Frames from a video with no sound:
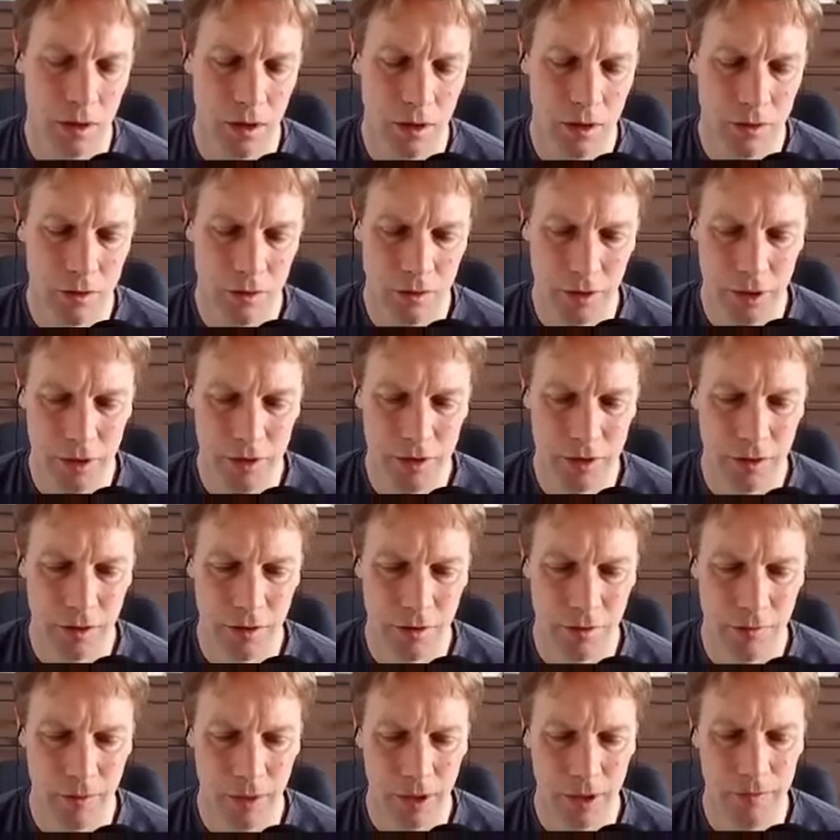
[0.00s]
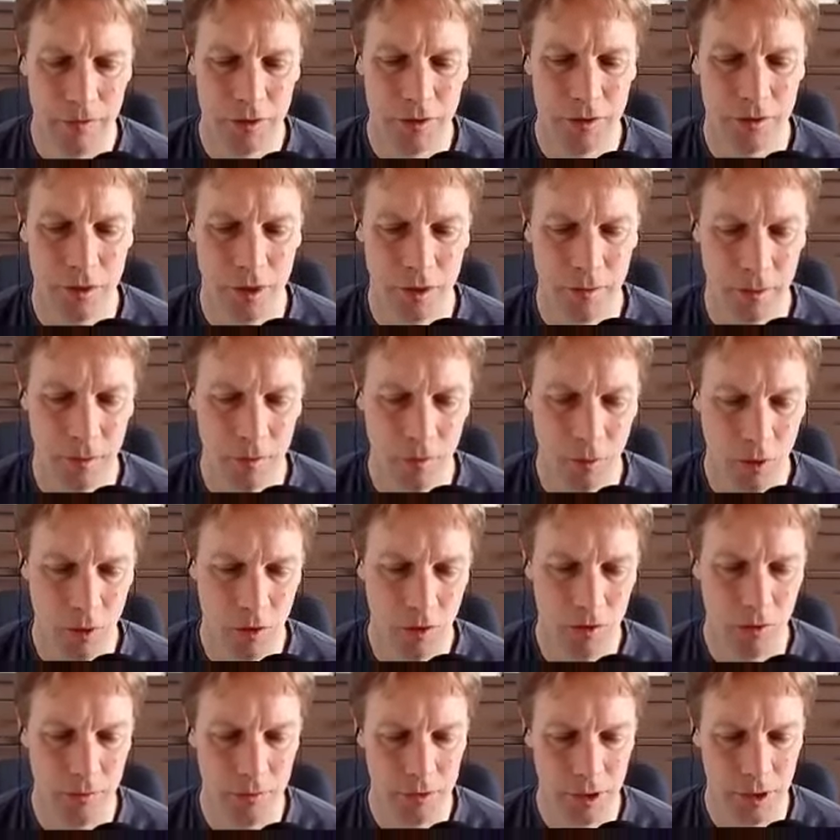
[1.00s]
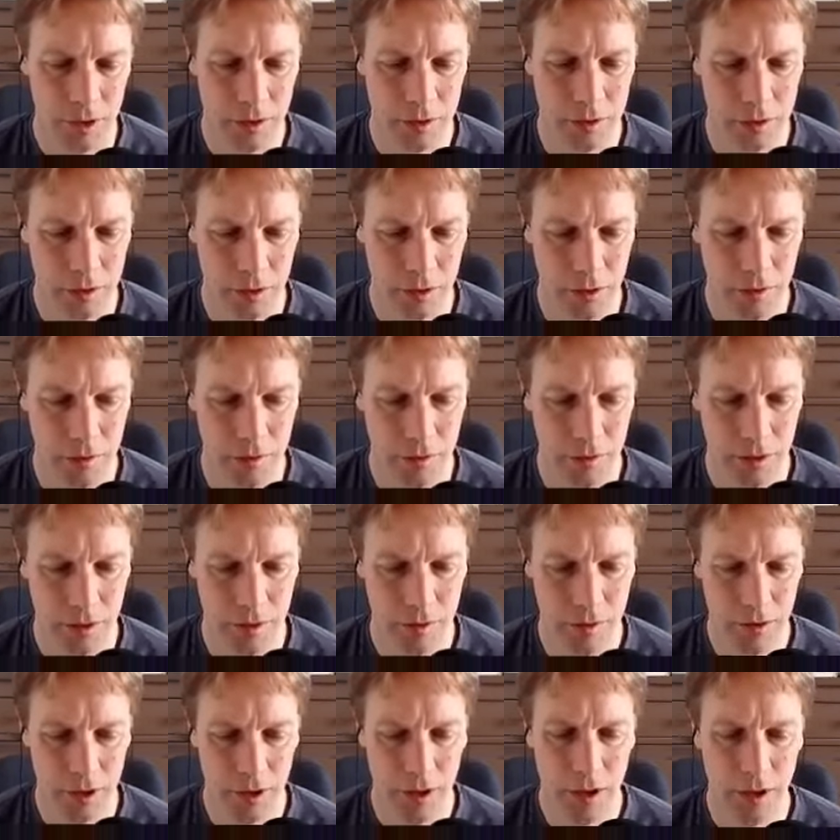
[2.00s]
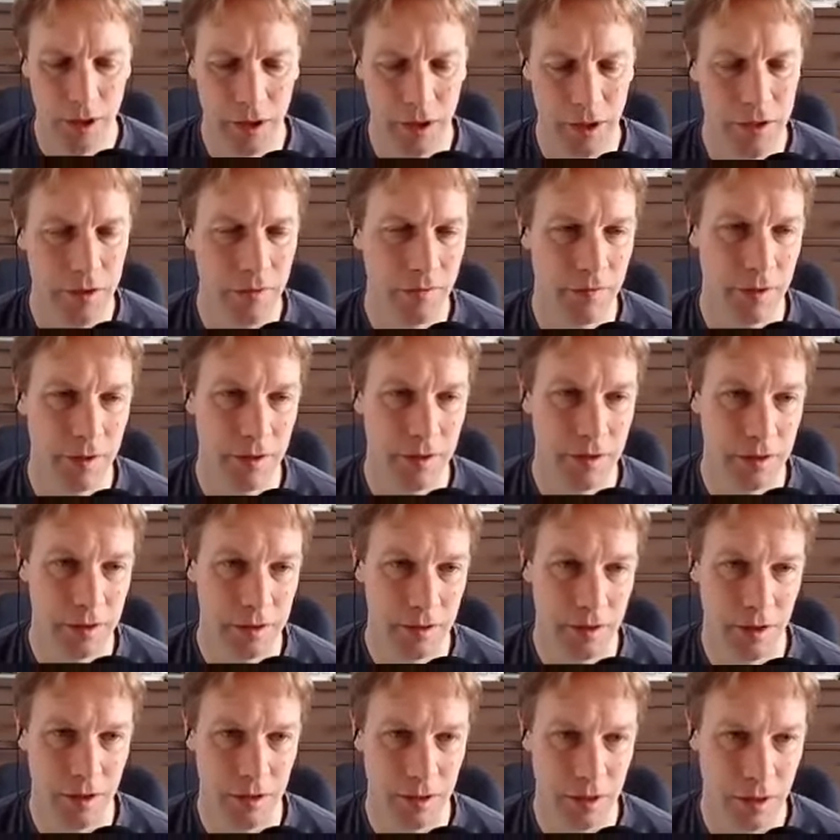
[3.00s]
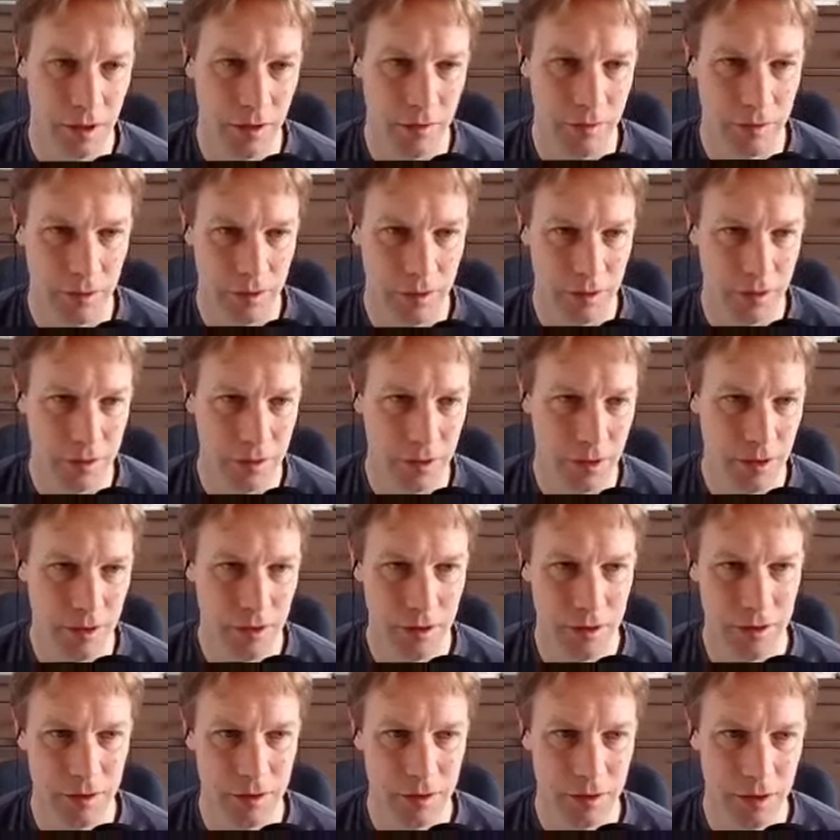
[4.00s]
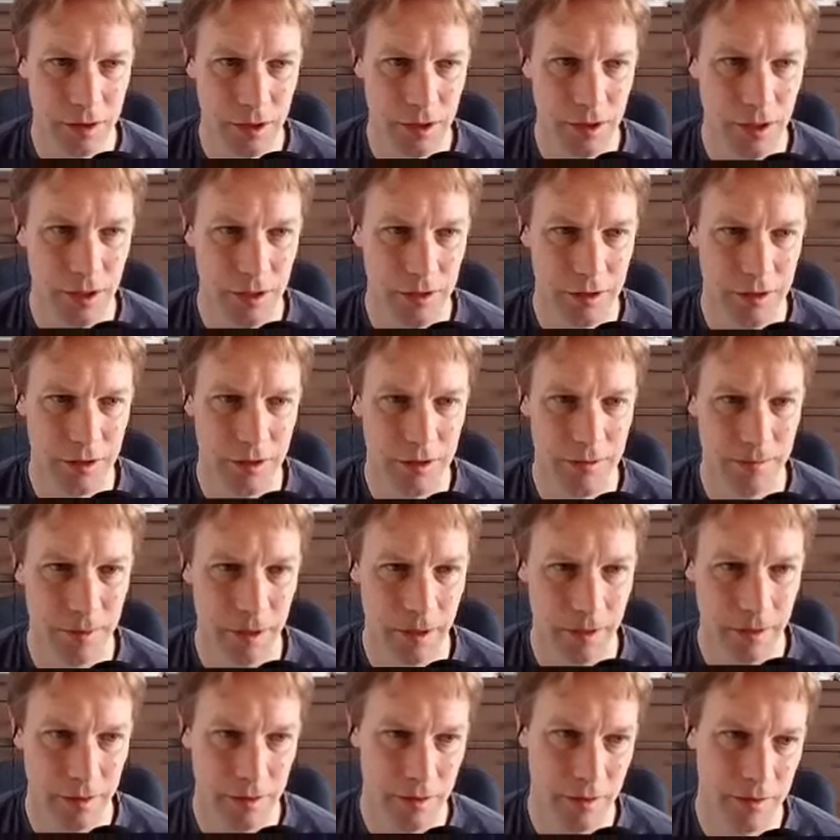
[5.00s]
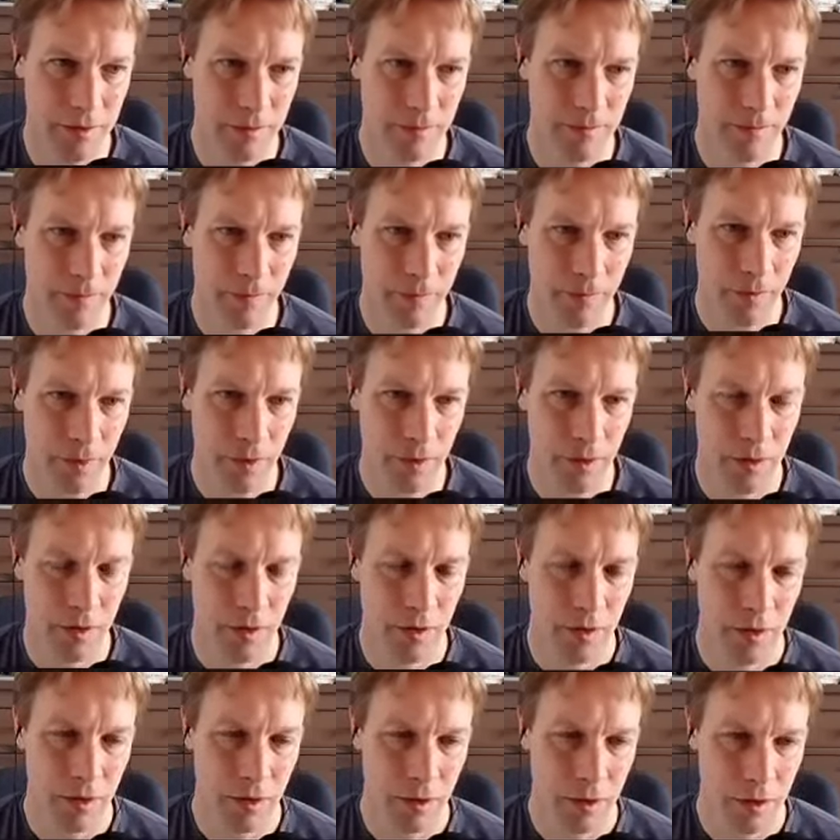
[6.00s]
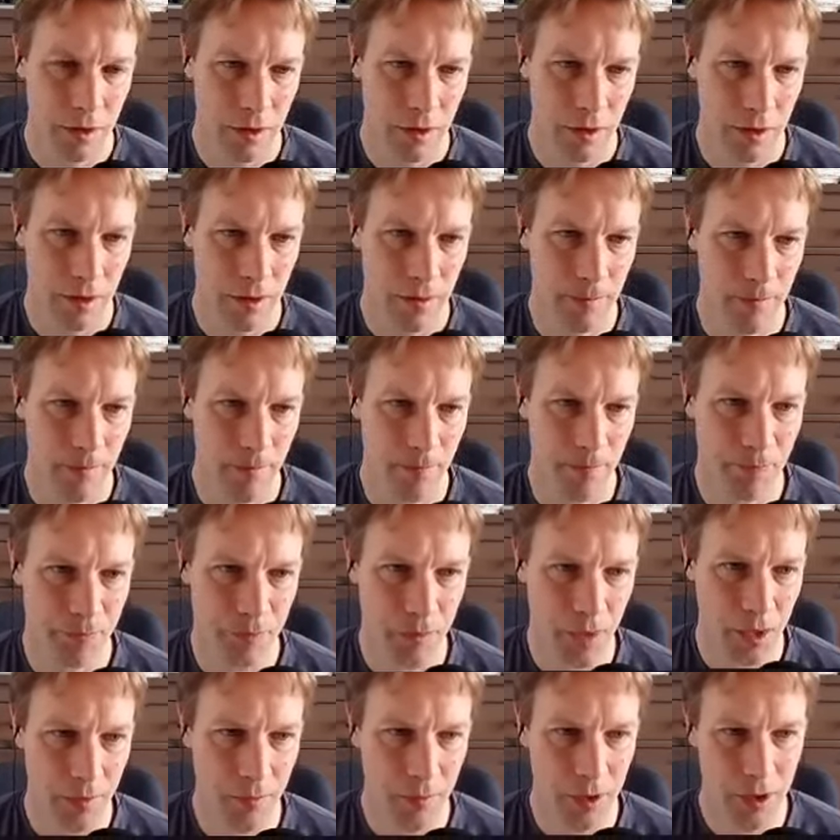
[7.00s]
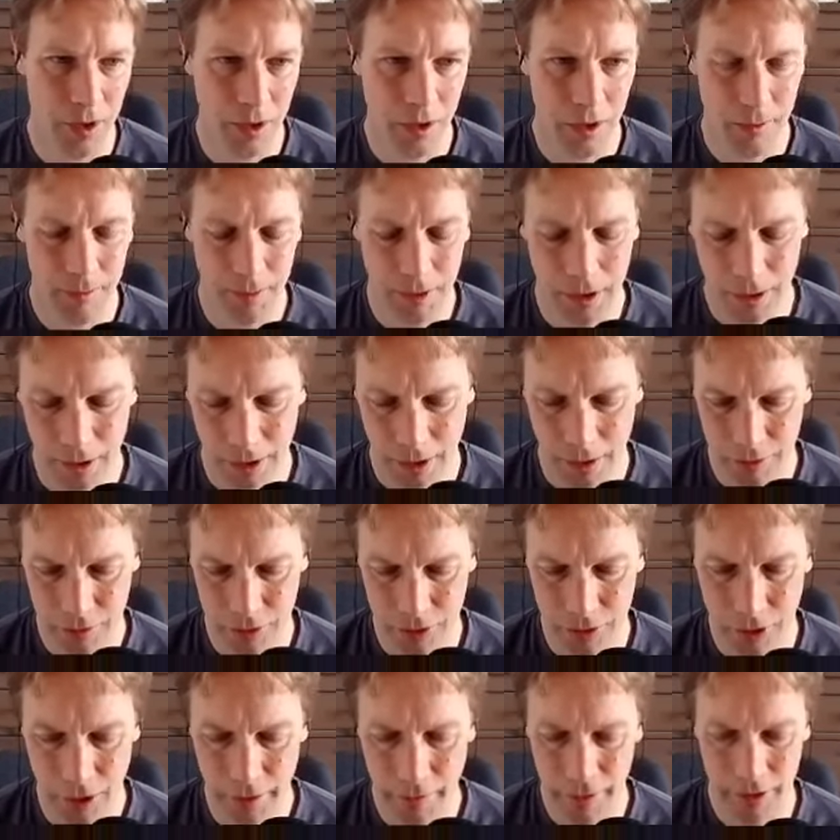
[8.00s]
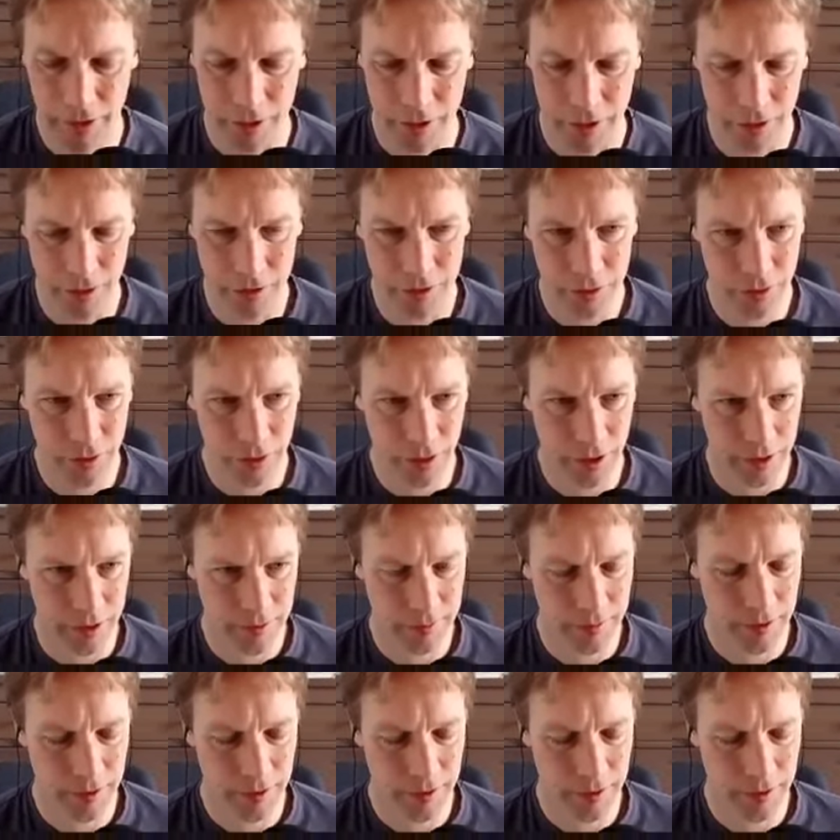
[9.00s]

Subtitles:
Traits are a way of describing what an object can do. So they're like interfaces in other languages. You say this thing has these methods. And we learned about how generics use traits.